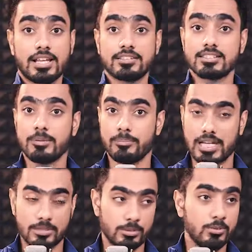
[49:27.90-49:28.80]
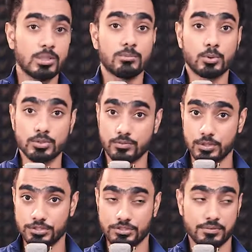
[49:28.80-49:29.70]
that it's compatible with most
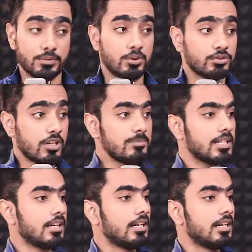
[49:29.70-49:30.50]
versions of Photoshop